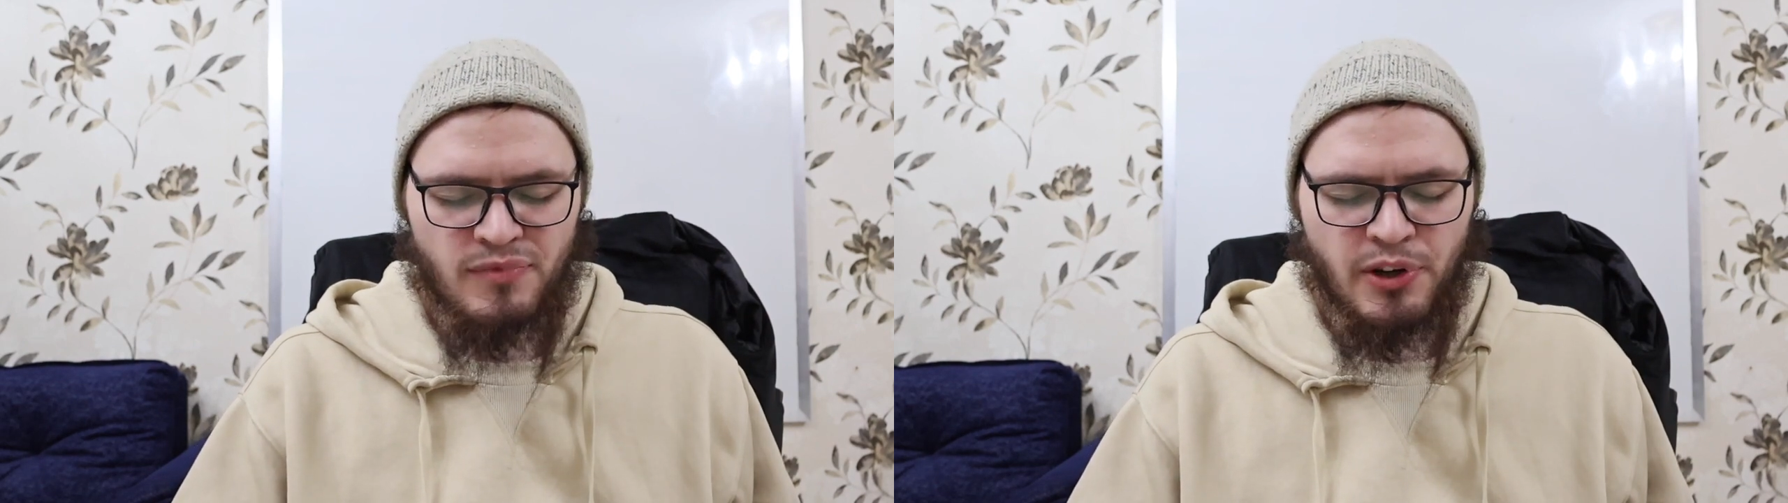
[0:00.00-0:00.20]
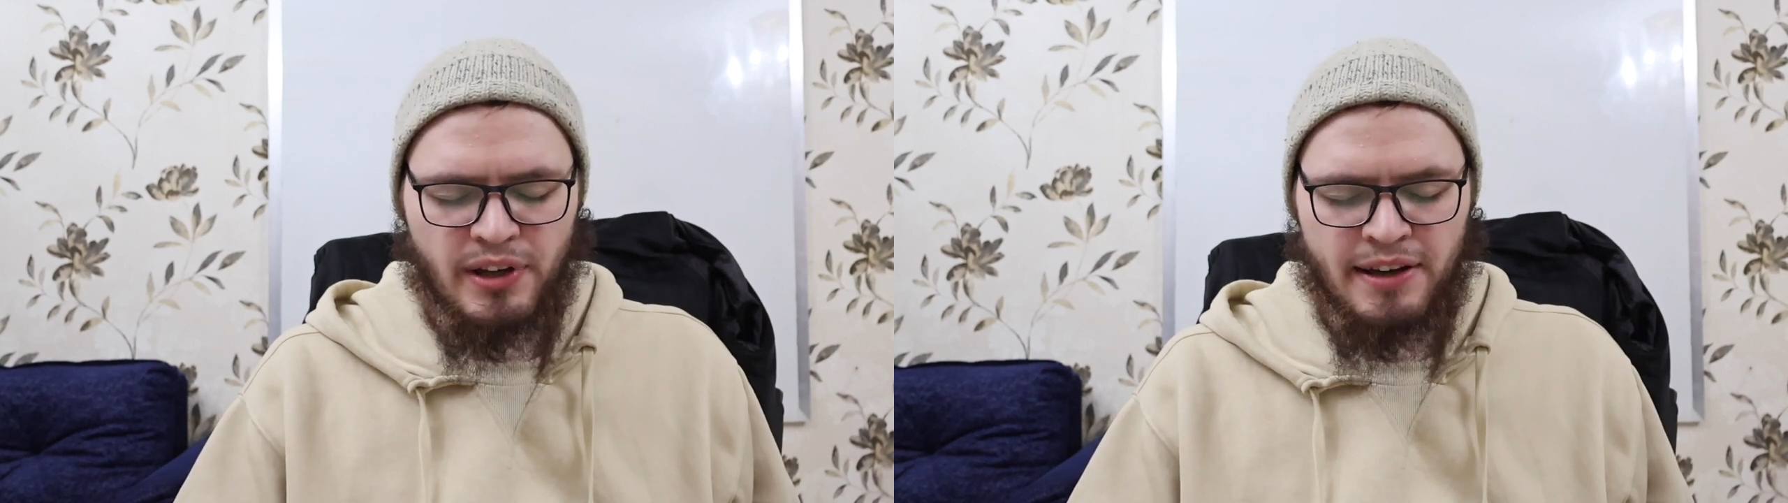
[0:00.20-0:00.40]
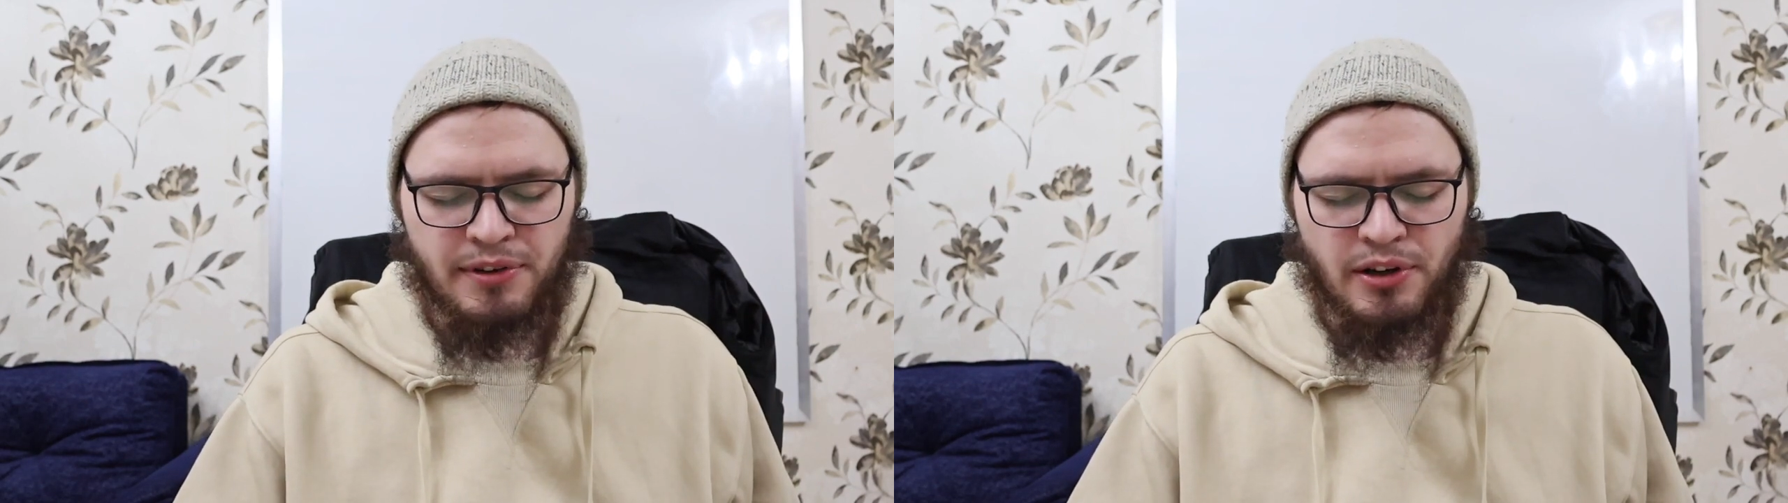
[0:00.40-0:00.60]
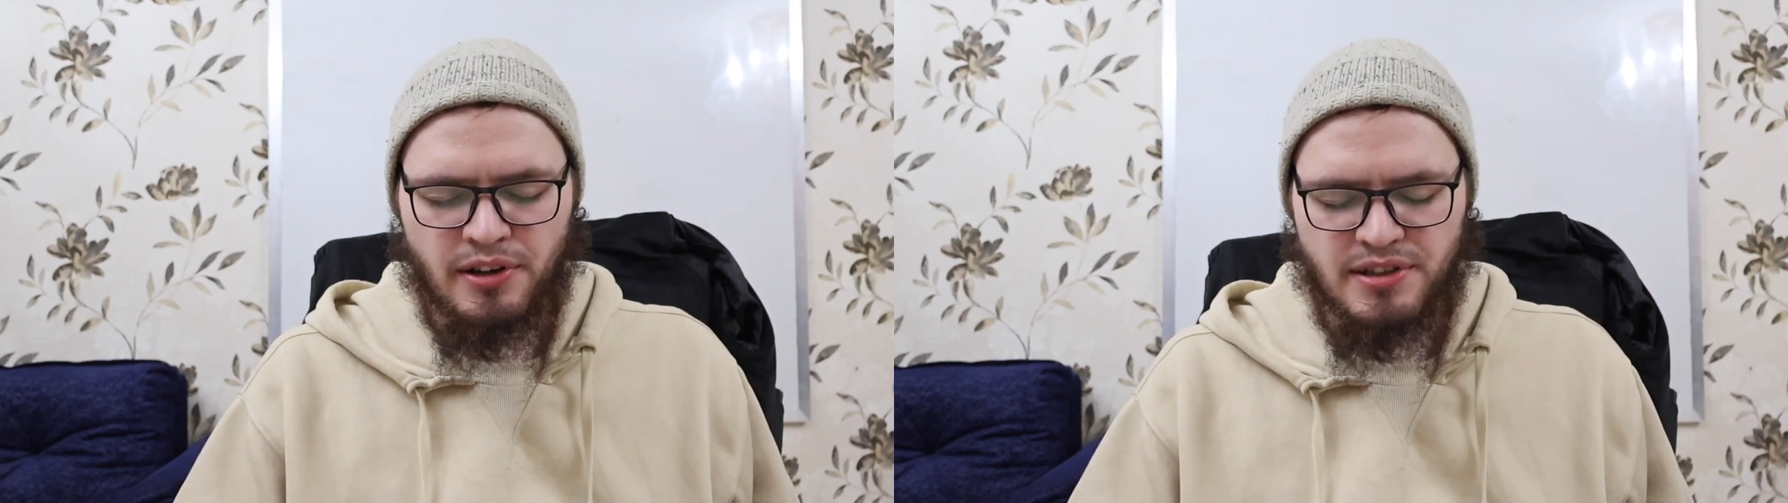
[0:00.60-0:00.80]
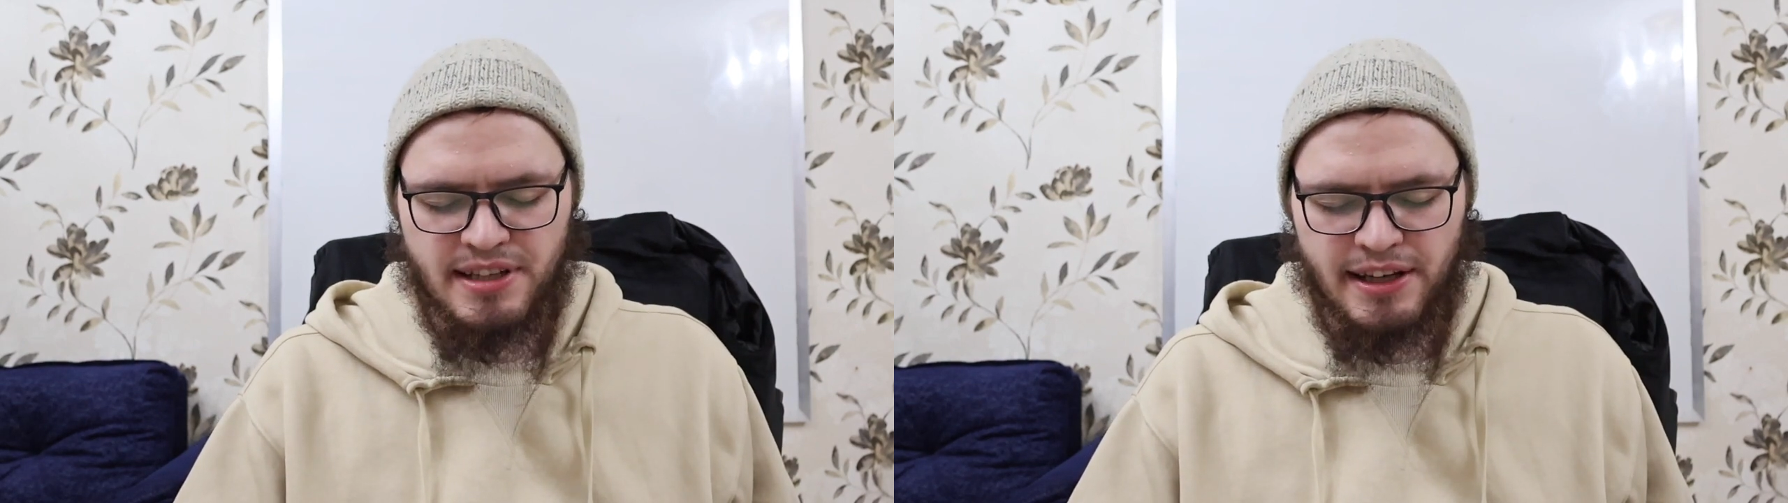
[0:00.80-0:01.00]
if
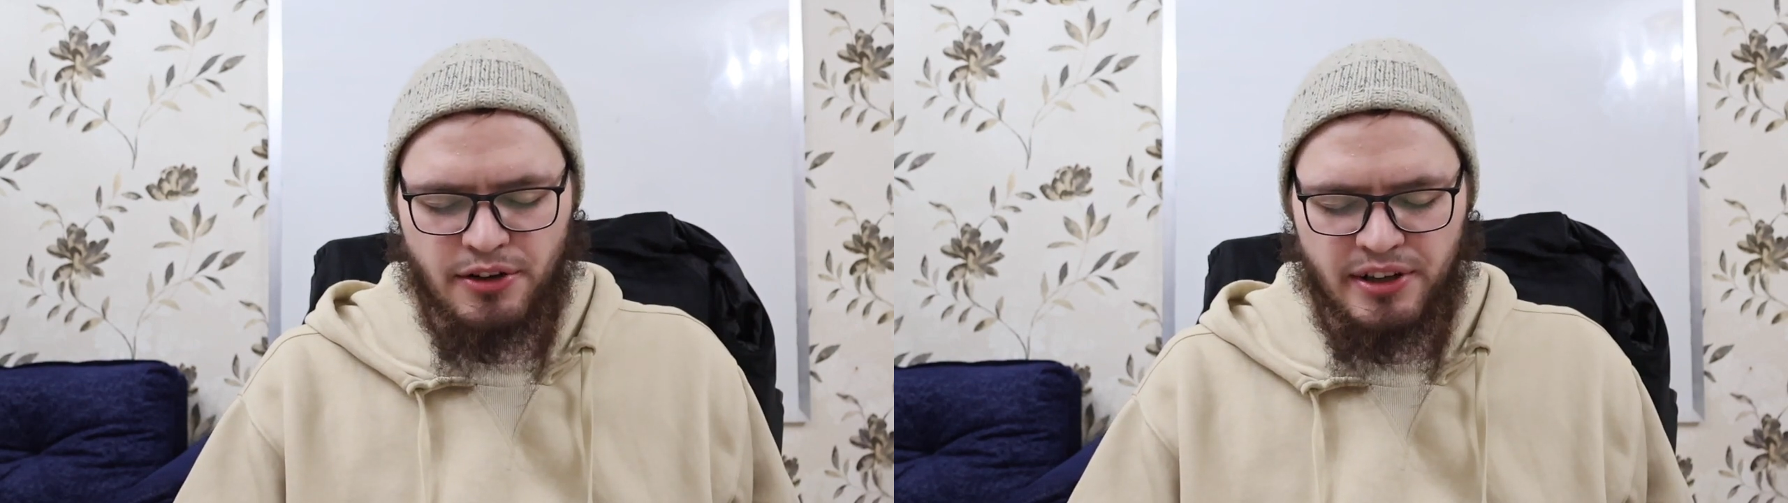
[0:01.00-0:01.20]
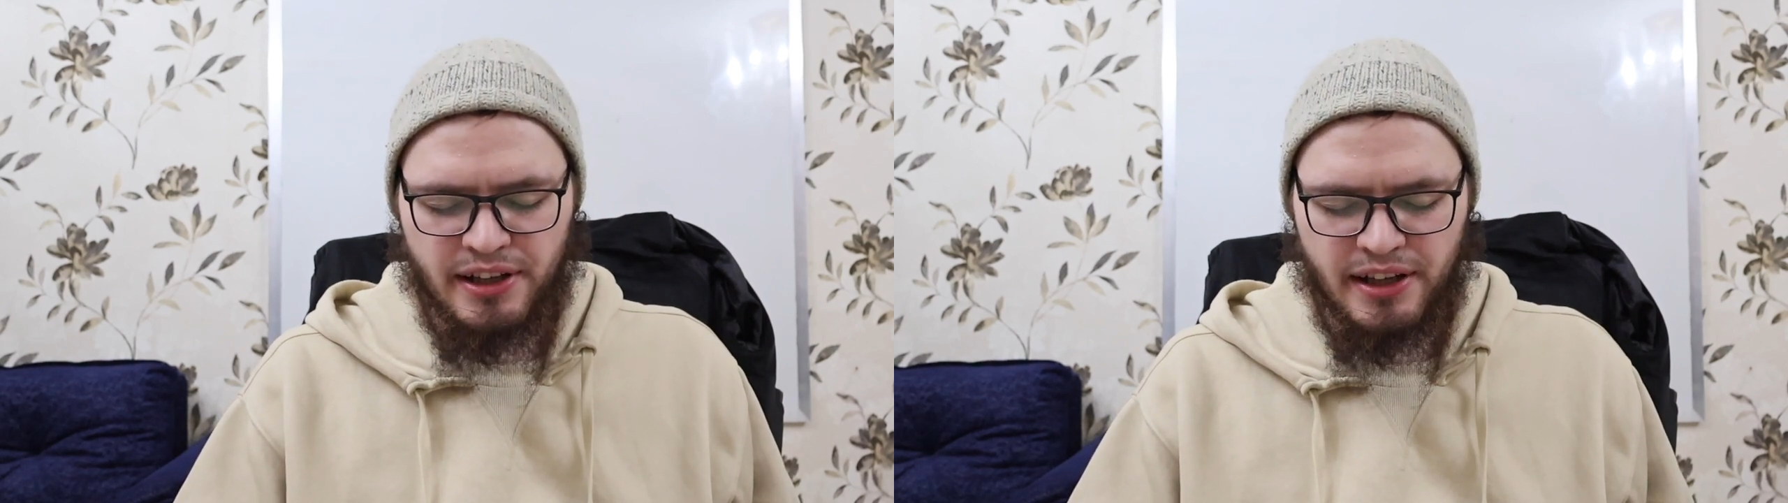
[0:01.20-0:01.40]
you're, say you're in